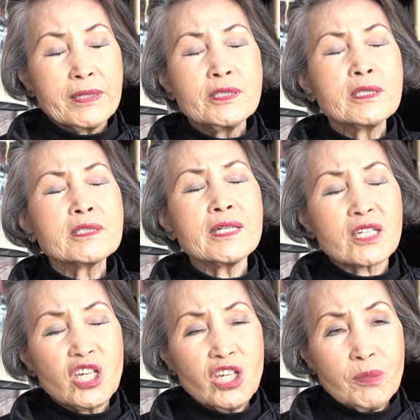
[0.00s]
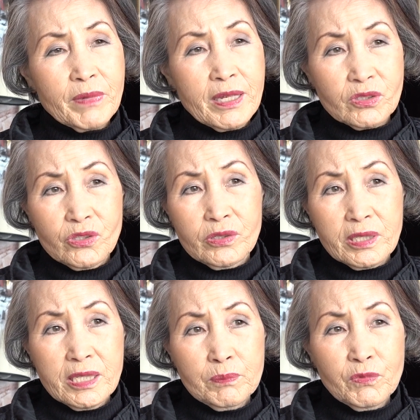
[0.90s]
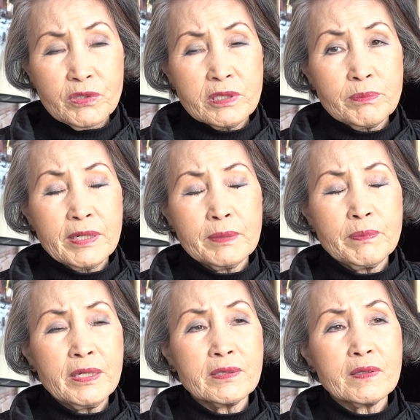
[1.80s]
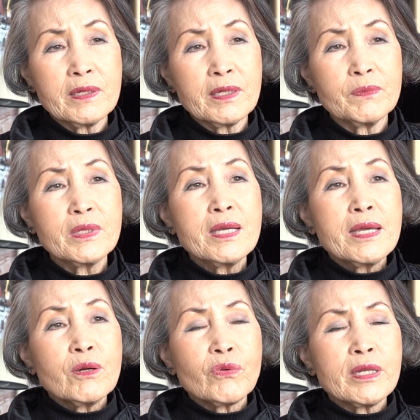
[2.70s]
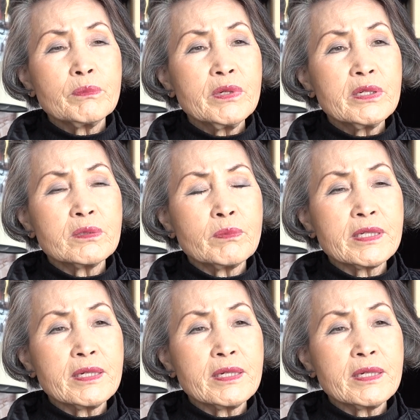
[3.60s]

Youngja Kim, actually. Kim was my maiden name. When I married my